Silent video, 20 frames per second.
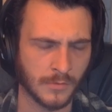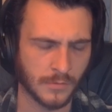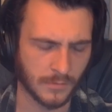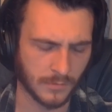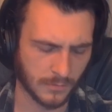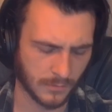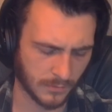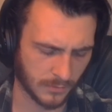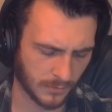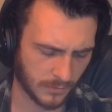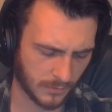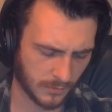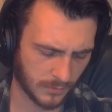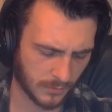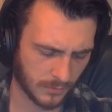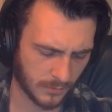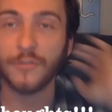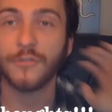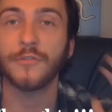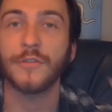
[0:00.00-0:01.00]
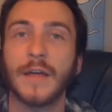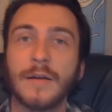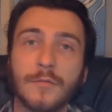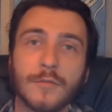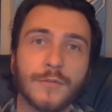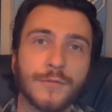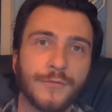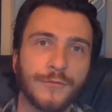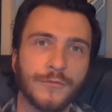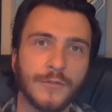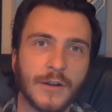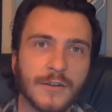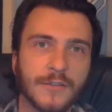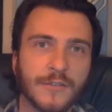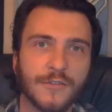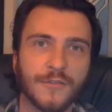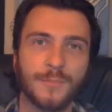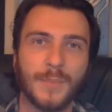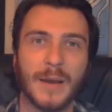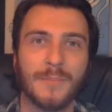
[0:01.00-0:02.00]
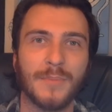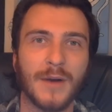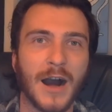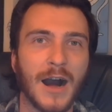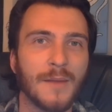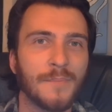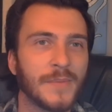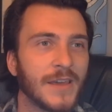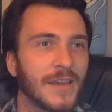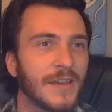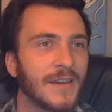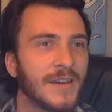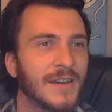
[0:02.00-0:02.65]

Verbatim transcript: Hmm. That was Flux by Poppy.